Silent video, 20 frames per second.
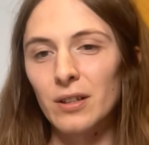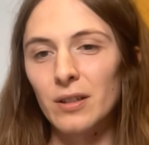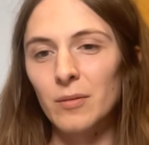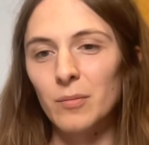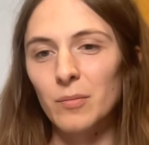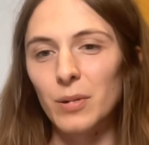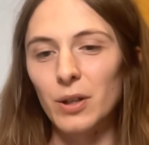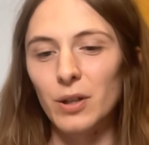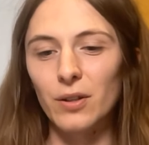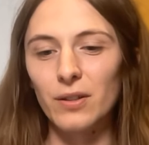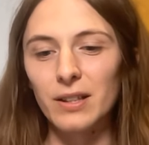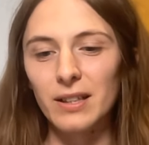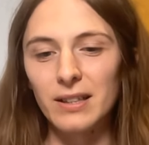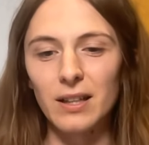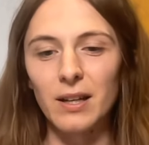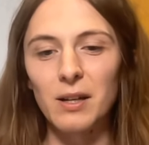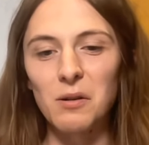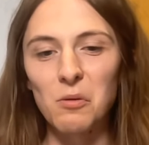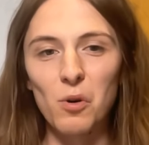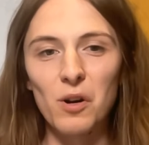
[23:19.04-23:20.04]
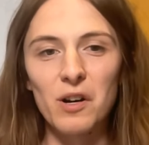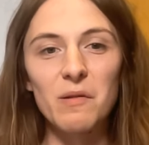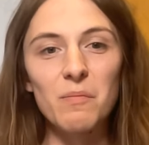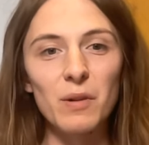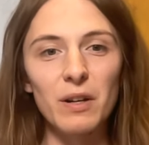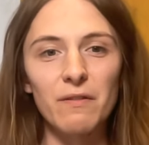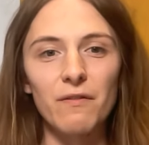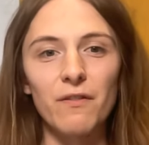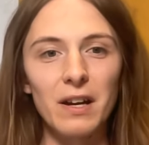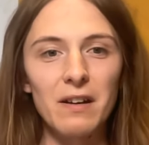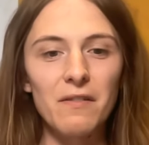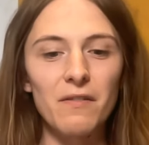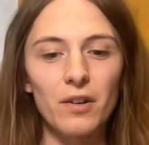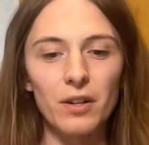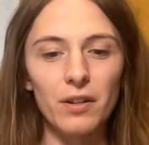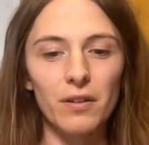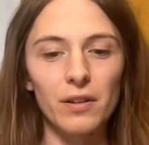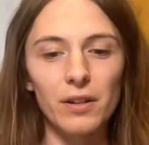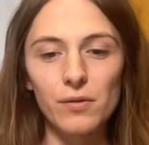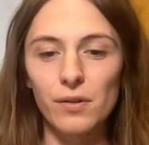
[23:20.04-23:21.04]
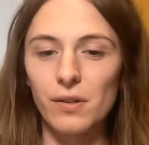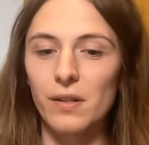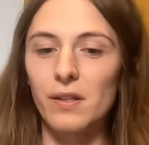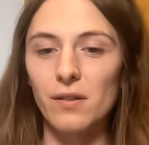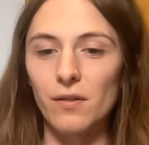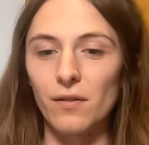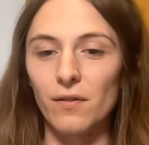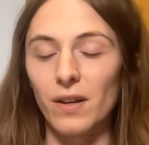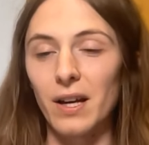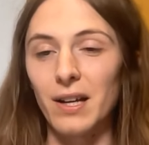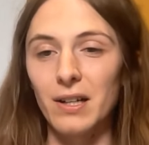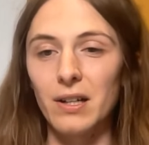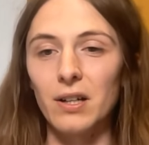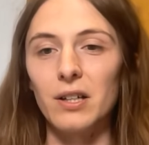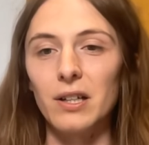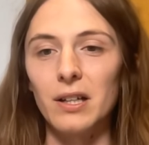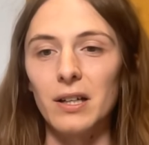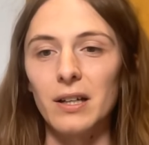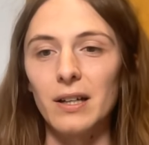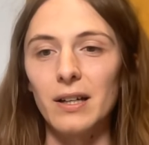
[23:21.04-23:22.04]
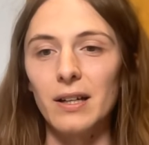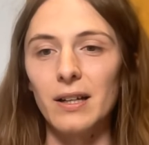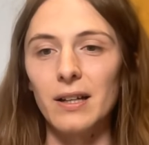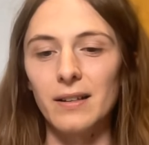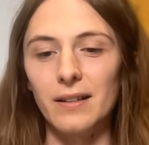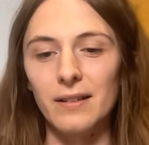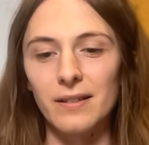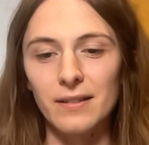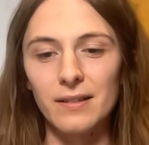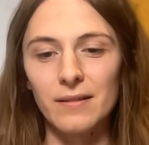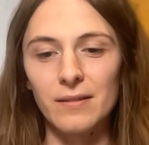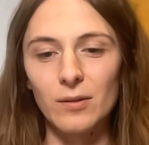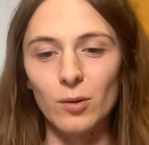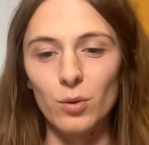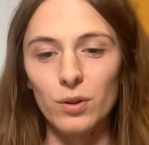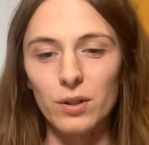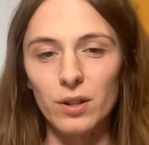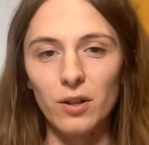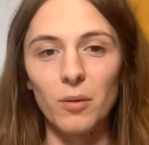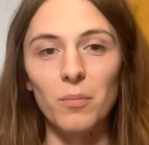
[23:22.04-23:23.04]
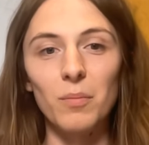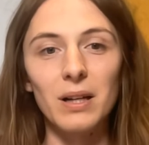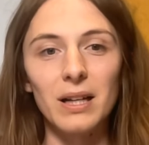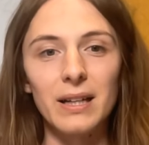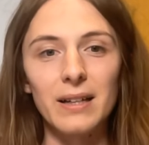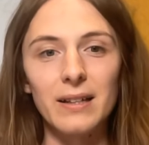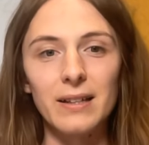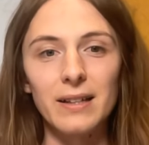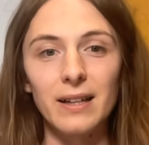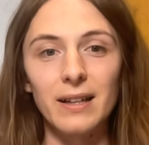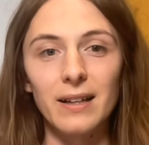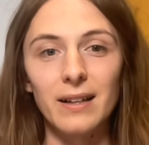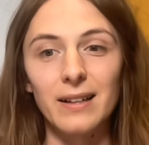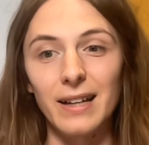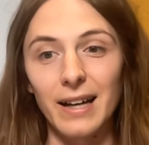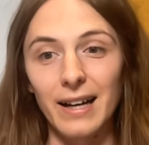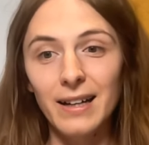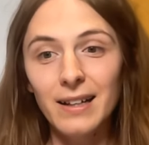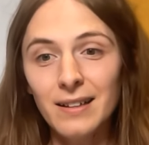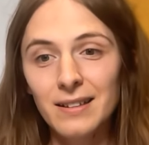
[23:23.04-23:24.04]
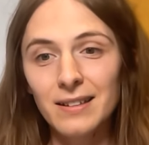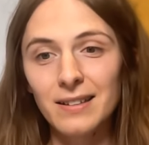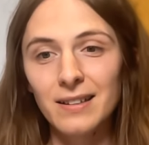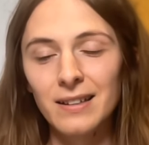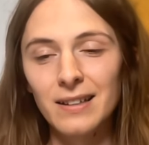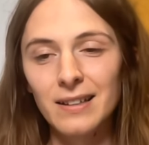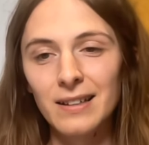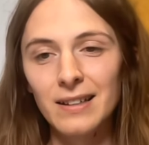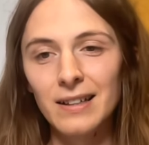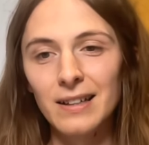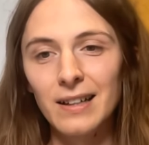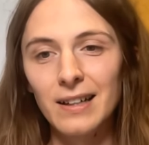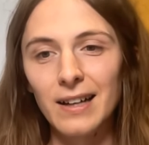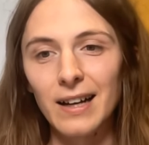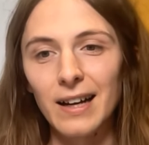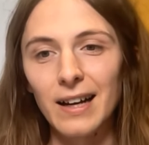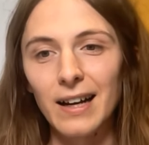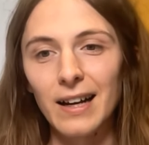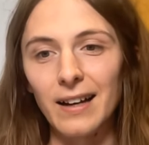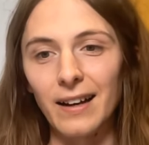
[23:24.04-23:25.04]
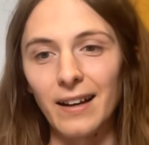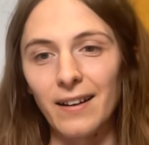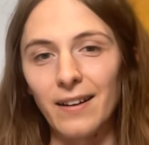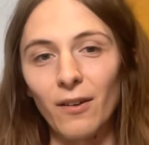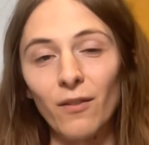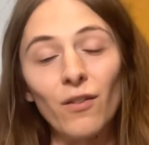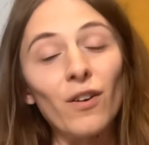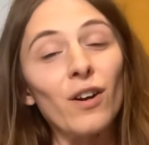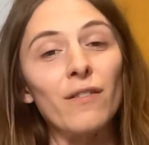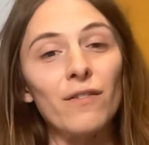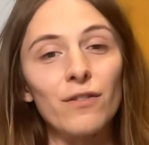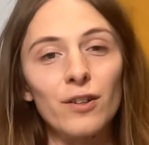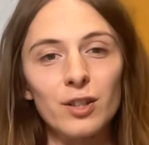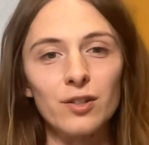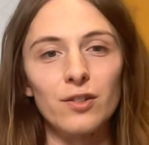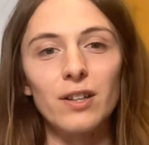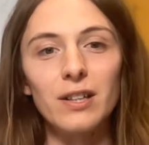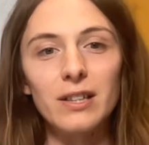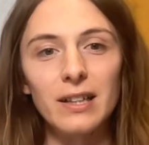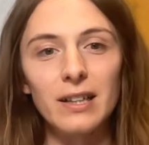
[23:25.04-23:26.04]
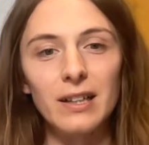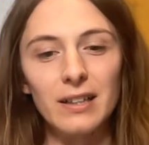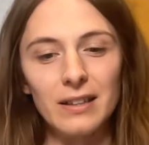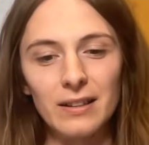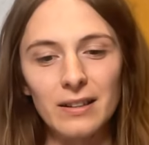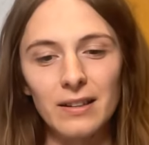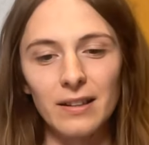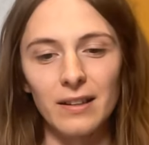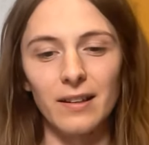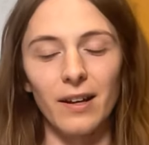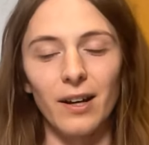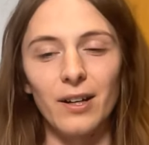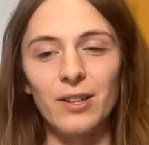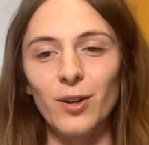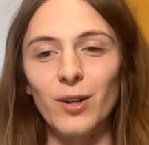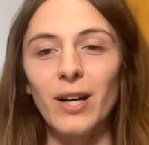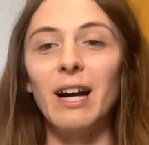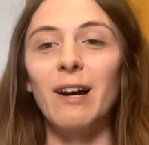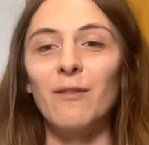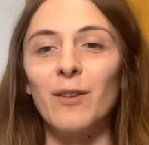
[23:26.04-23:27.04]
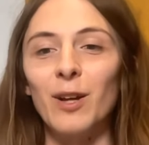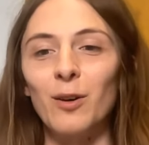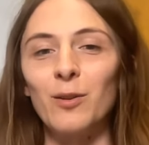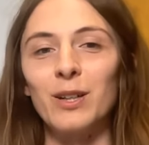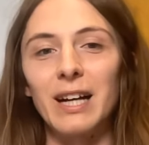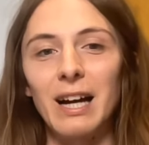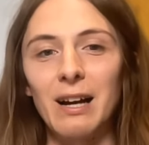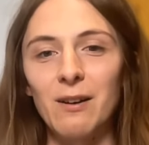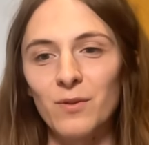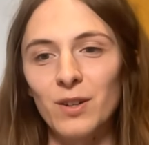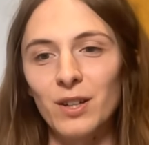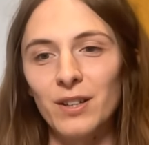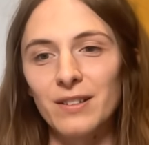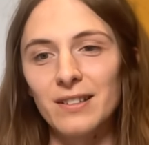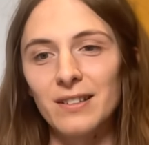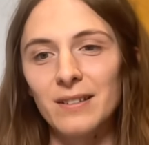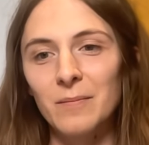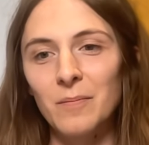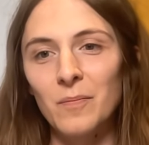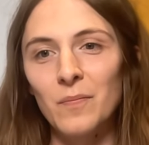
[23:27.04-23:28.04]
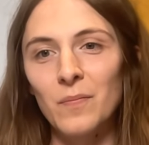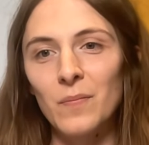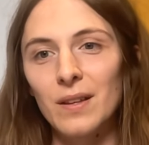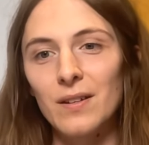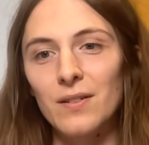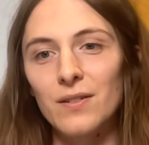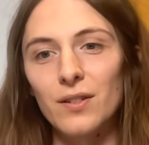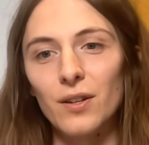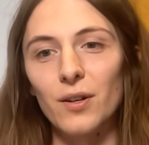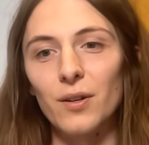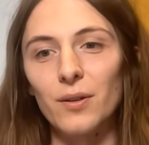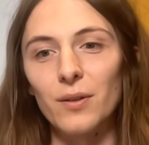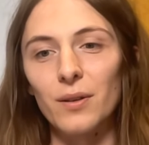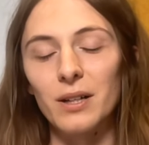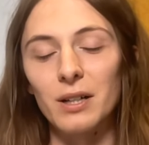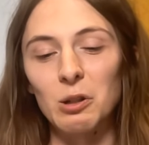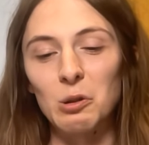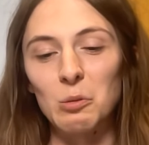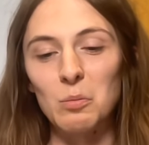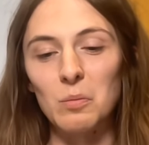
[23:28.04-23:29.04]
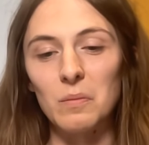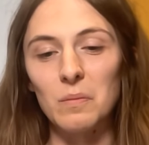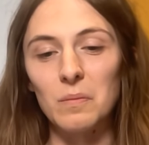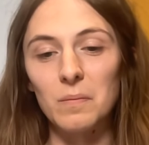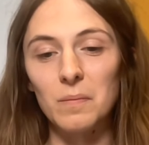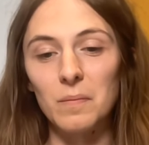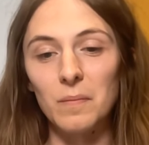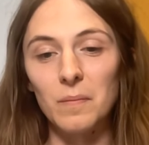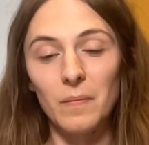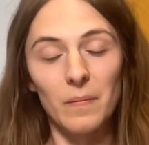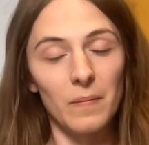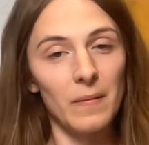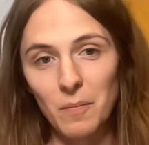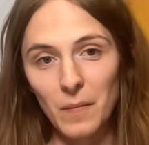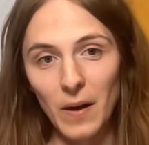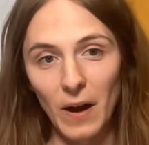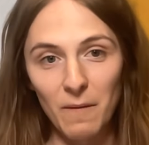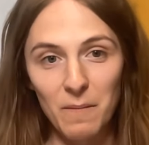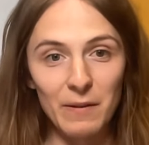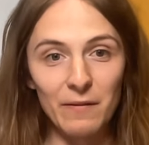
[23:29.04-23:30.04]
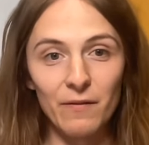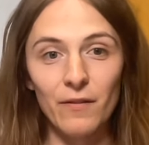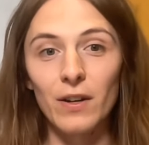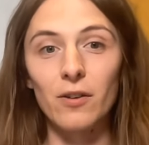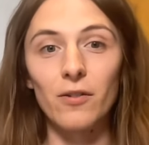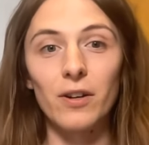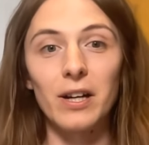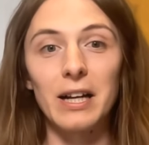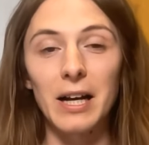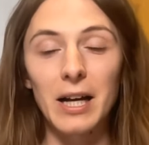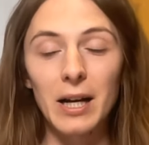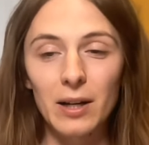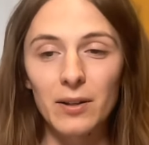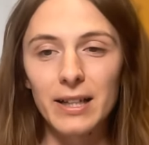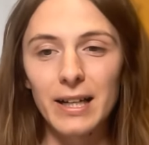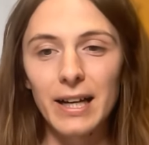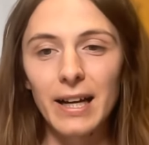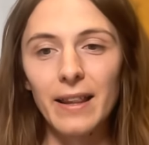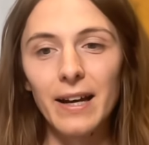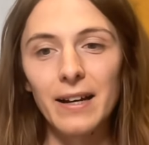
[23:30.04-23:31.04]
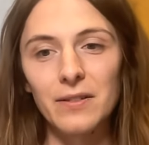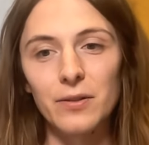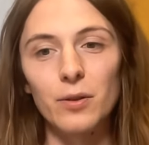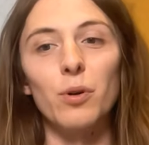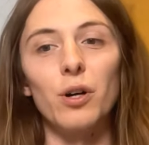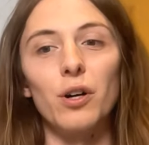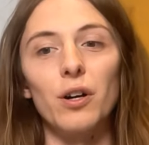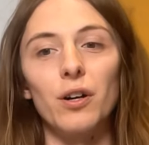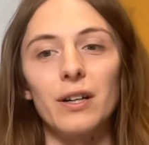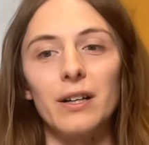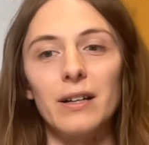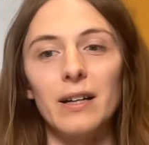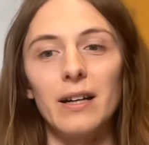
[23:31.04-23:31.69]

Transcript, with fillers: Because it's like one of my favorite uses of AI is autocompleting text. And I find it frustrating that I don't have that on a canvas. So um, I've been figuring out how to get that to work.